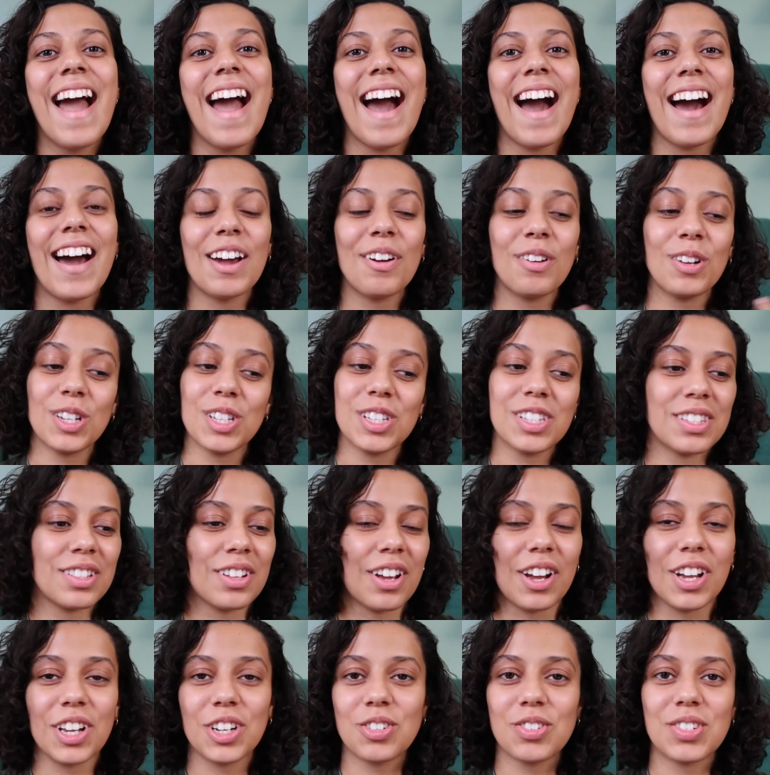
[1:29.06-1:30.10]
I was just
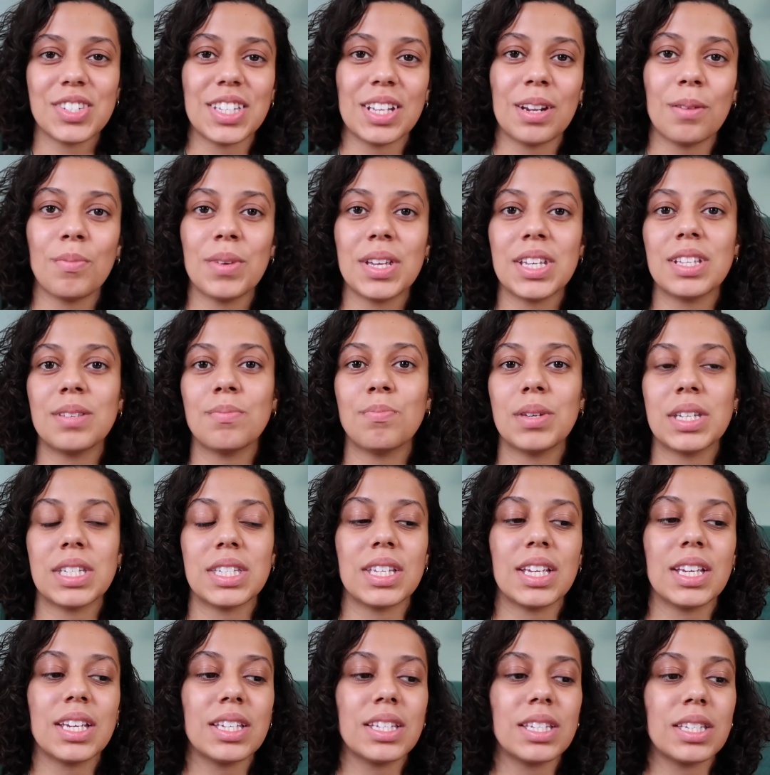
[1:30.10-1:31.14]
not interested in
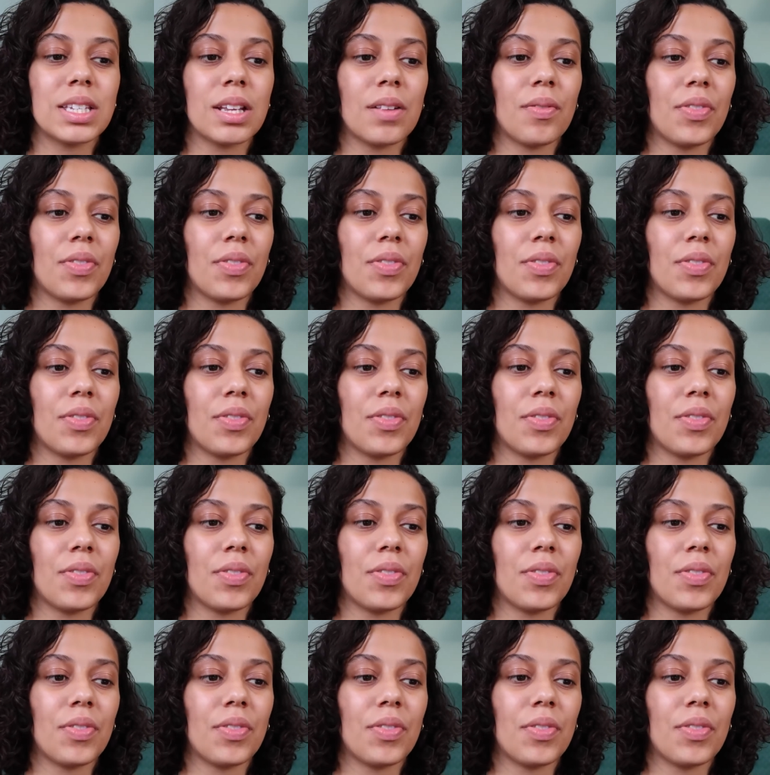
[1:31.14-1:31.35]
business.